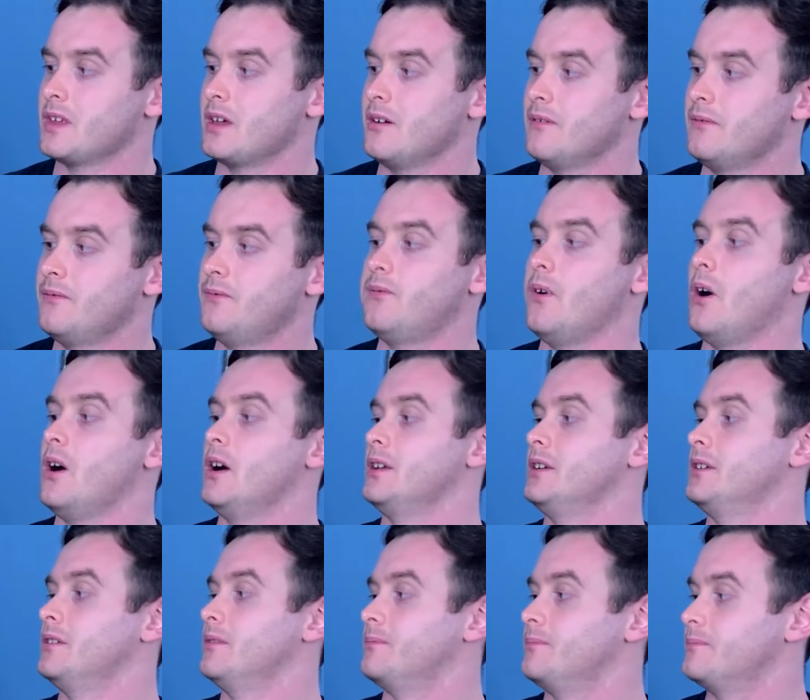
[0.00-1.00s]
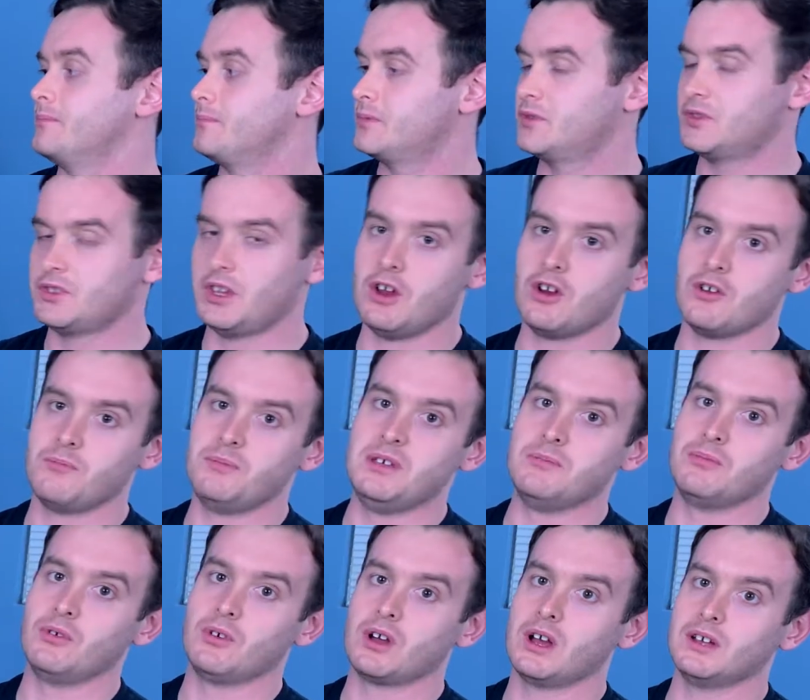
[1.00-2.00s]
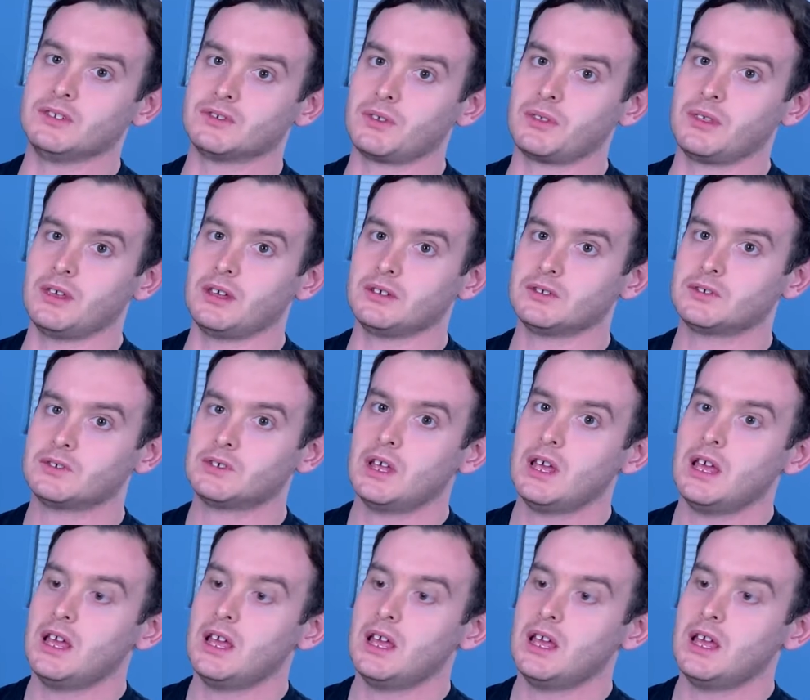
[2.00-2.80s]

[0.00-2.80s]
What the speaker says: fun, scare people kinds of things.